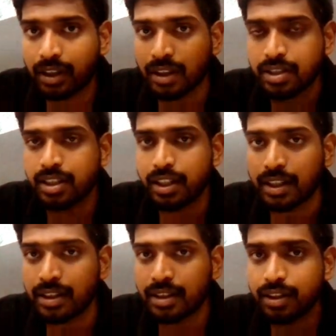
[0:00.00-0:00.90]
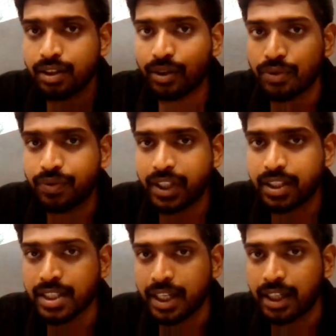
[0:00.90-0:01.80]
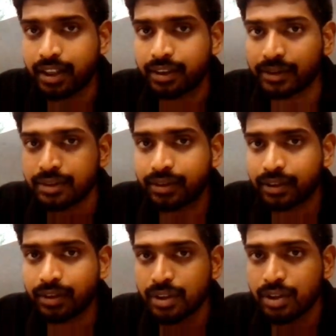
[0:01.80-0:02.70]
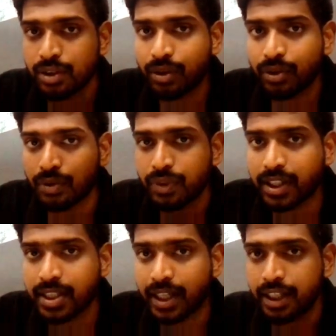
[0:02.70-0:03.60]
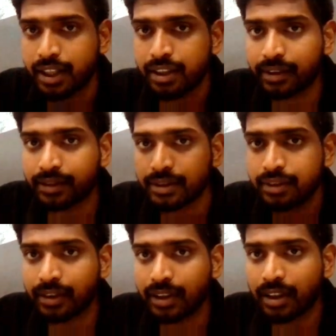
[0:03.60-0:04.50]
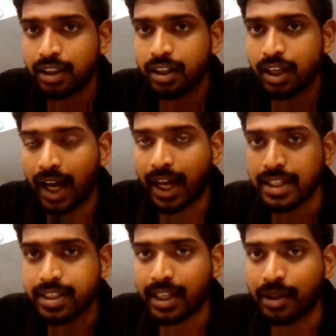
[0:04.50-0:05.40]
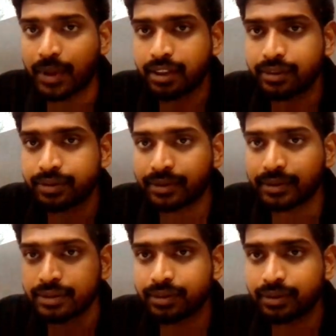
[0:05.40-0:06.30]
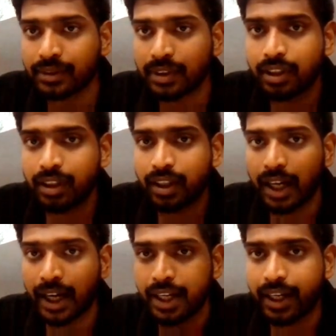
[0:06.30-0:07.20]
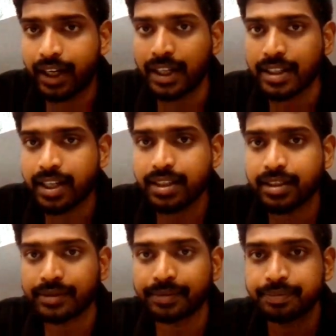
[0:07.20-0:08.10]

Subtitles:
a circle with center, with center as z1 and radius as